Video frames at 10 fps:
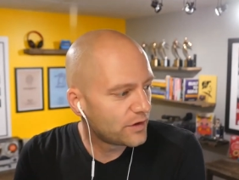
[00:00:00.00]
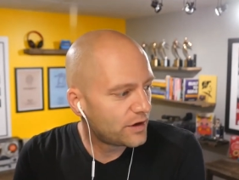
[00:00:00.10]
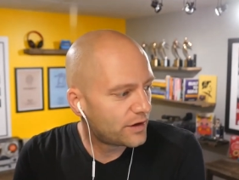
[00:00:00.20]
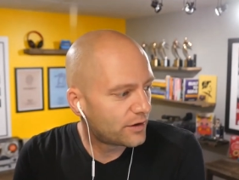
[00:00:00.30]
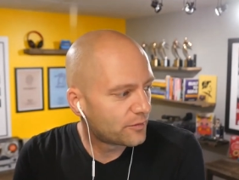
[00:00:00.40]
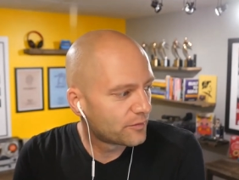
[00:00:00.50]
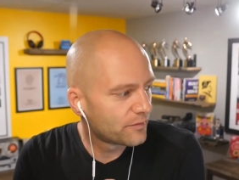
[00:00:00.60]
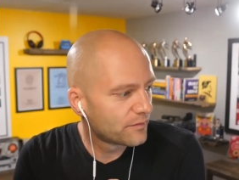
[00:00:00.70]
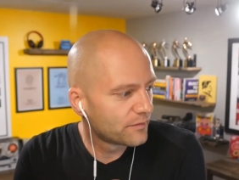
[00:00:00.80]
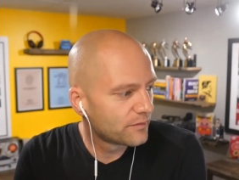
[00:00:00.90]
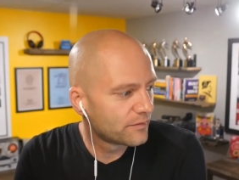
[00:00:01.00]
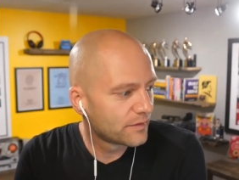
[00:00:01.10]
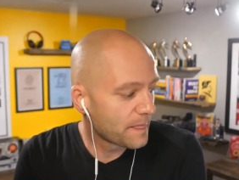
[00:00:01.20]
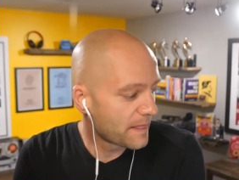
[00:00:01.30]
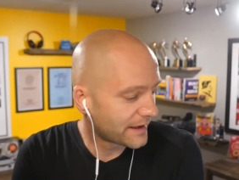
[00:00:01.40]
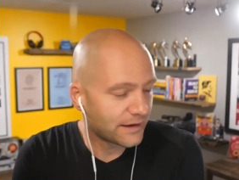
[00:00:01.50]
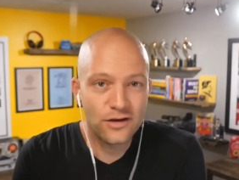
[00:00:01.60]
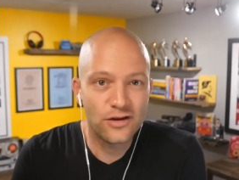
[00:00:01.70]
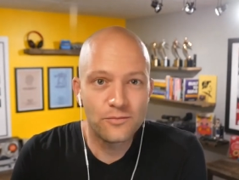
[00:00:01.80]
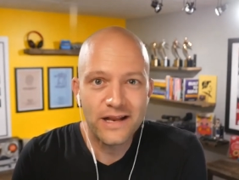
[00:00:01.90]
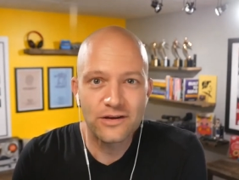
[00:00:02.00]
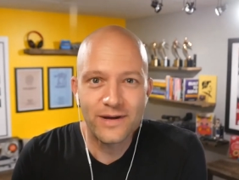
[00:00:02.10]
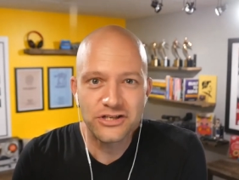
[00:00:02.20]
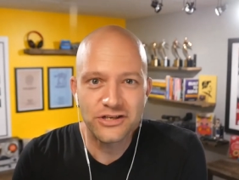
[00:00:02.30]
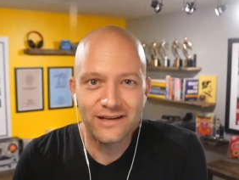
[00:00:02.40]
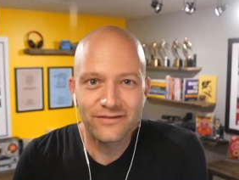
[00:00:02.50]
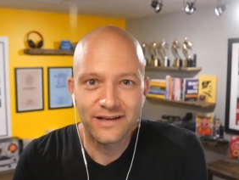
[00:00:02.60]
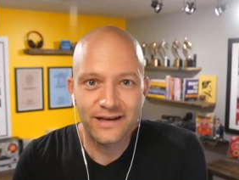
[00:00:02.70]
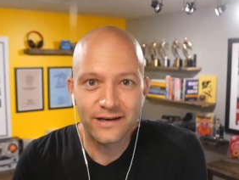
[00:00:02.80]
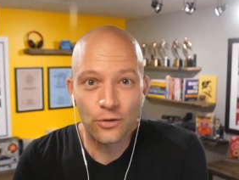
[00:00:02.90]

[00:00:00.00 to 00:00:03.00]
you know like you meant you mentioned even like